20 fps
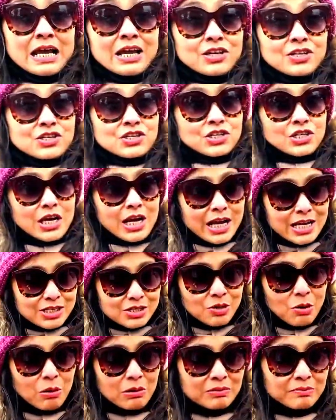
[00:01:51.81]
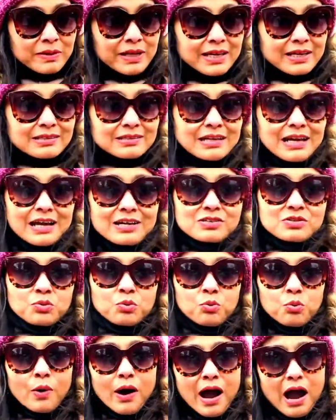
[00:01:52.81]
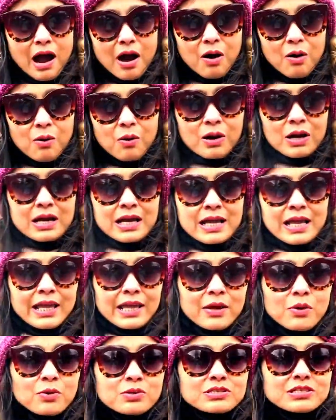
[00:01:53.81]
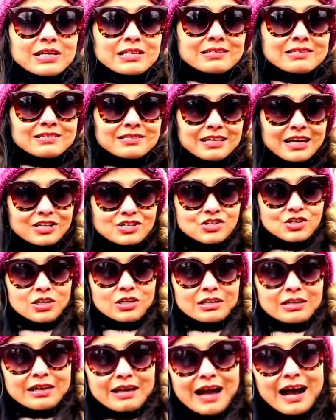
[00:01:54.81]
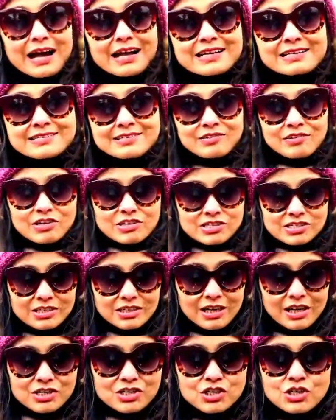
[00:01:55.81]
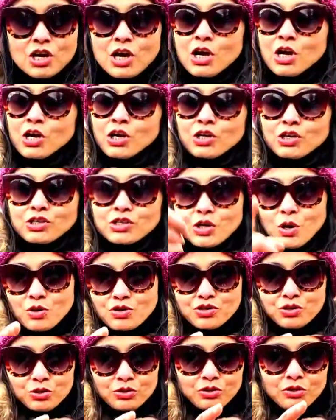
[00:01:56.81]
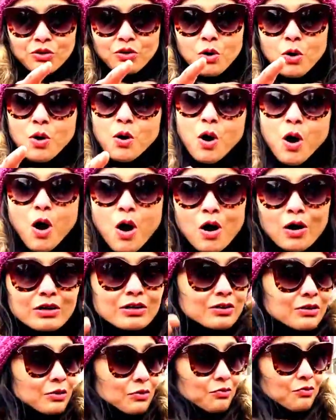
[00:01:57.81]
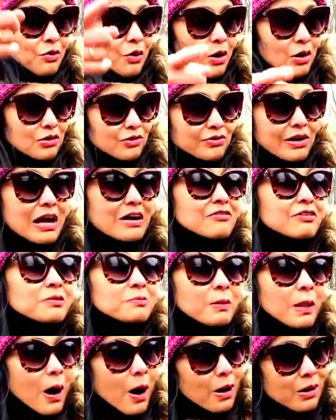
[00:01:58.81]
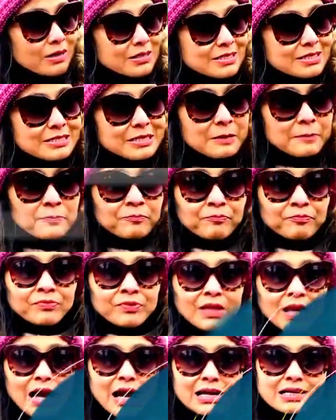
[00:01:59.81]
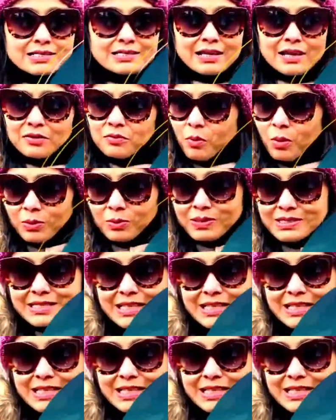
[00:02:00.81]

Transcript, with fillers: she told me that wow, you did such a nice research, you should go on for travel vlogs. I said, what was